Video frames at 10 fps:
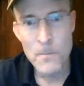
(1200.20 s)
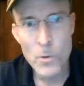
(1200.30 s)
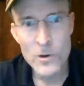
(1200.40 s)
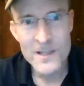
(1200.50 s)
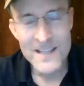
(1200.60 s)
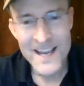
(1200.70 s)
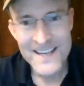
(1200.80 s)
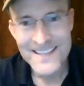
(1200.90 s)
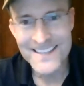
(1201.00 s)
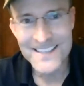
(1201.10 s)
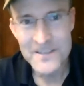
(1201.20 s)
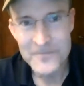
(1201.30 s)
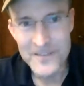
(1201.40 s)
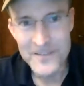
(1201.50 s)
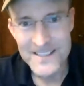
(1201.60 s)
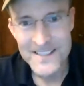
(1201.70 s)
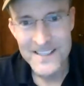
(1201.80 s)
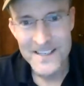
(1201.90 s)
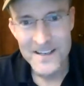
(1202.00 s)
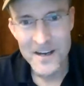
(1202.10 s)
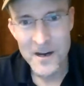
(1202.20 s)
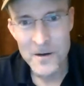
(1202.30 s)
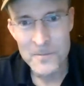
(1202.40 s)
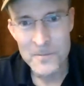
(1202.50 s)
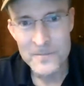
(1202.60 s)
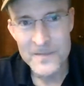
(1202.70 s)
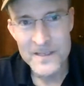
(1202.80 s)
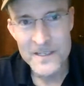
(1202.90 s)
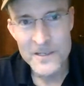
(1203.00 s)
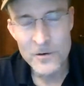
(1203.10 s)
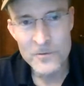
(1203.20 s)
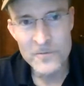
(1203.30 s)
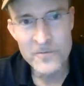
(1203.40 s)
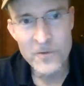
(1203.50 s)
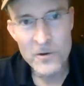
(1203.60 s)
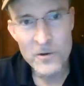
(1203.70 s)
alike than different. Folk